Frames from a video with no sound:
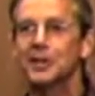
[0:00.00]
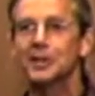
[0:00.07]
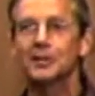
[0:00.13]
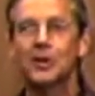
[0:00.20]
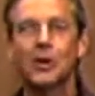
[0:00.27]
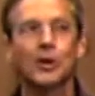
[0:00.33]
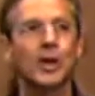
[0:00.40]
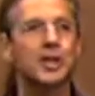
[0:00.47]

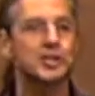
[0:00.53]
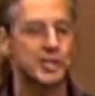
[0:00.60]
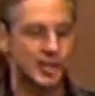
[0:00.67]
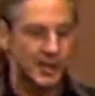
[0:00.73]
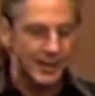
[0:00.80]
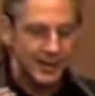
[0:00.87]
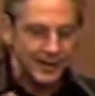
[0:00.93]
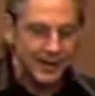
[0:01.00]

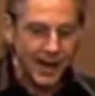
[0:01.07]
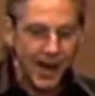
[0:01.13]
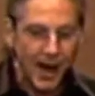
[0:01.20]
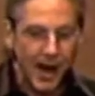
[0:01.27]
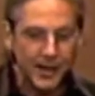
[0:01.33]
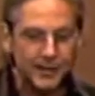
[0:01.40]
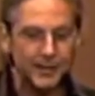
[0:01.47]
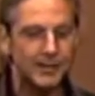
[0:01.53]
incarnation?
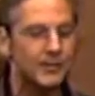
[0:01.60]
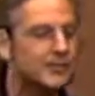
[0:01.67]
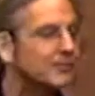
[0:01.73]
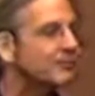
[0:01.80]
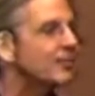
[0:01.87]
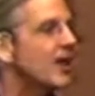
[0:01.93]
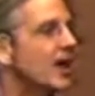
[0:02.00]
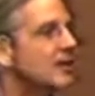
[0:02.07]
God in
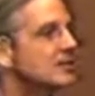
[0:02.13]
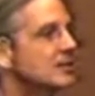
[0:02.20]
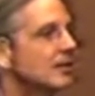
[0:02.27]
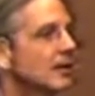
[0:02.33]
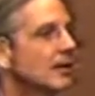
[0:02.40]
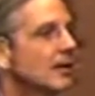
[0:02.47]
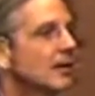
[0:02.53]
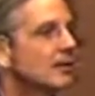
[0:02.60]
the
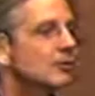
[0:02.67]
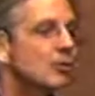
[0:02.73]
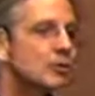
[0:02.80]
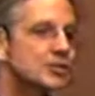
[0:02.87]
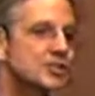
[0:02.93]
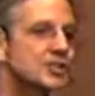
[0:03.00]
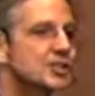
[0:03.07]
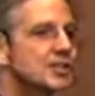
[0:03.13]
flesh. And of
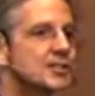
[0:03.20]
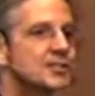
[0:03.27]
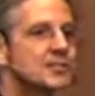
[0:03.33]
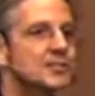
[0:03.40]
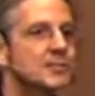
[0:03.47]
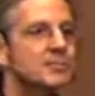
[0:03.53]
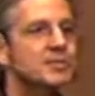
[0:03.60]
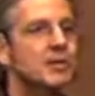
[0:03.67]
course,
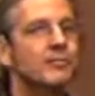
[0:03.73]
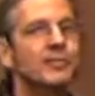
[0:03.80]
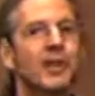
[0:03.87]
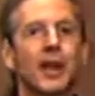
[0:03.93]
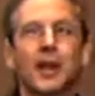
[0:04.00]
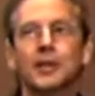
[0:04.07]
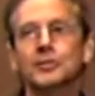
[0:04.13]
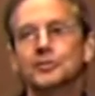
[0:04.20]
Jesus himself,
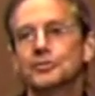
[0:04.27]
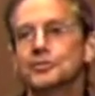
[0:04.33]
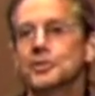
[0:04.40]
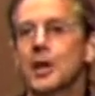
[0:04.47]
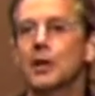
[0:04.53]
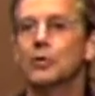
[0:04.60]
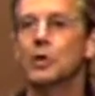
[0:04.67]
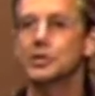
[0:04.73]
he answers
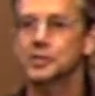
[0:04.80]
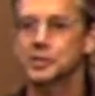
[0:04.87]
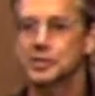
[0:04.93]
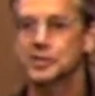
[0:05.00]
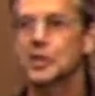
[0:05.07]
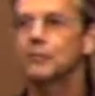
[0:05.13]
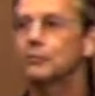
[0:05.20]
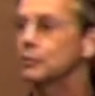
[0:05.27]
that question
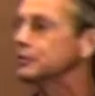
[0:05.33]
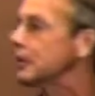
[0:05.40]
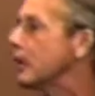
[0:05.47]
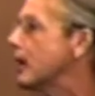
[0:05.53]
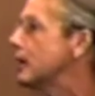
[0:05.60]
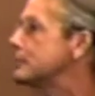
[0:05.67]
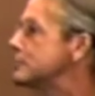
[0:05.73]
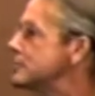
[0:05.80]
several
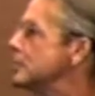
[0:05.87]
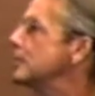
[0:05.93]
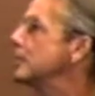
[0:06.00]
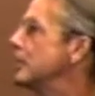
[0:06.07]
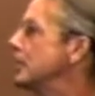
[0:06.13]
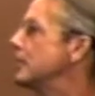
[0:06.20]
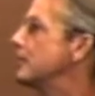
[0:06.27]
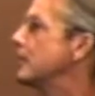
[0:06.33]

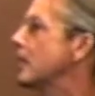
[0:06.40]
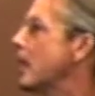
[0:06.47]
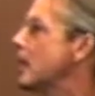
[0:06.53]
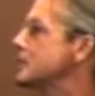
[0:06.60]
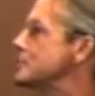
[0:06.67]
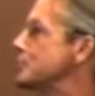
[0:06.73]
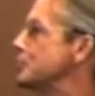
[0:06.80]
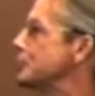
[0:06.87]
times in the
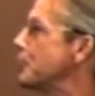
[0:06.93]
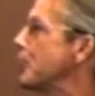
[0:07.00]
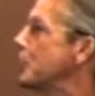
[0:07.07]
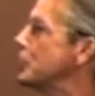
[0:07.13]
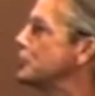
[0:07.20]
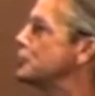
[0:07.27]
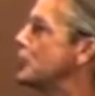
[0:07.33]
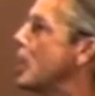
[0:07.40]
Gospels. Right
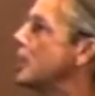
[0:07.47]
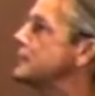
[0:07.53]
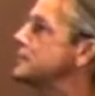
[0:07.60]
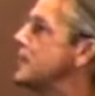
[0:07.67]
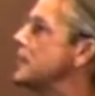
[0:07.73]
here, John